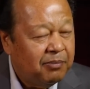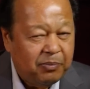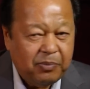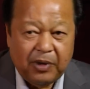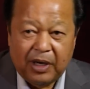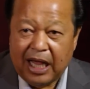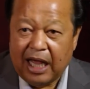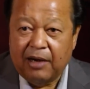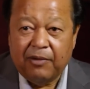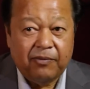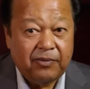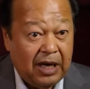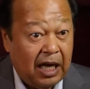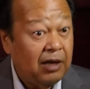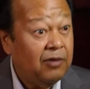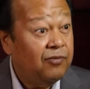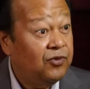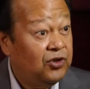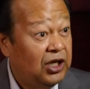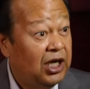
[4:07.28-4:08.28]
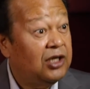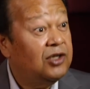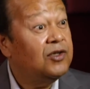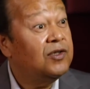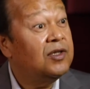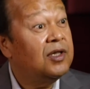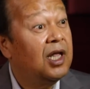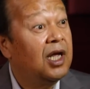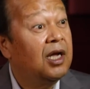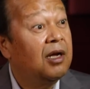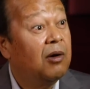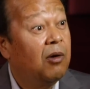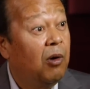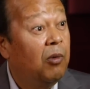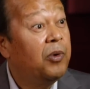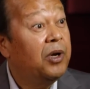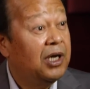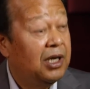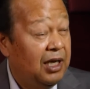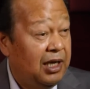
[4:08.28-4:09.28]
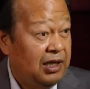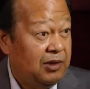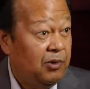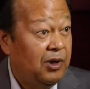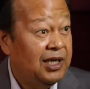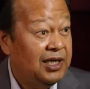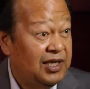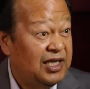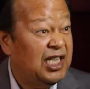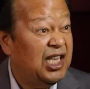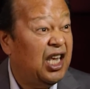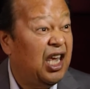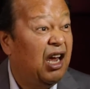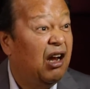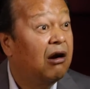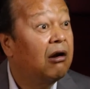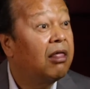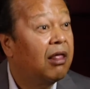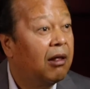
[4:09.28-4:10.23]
A lot of judges think, let's scare